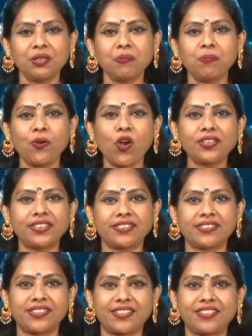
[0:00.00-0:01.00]

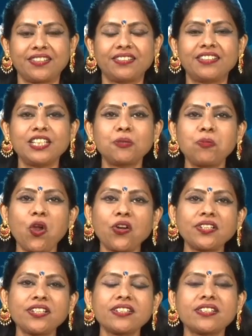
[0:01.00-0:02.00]
Plotters. These
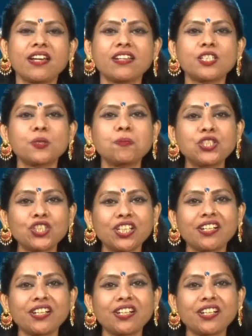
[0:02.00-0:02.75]
plotters are a special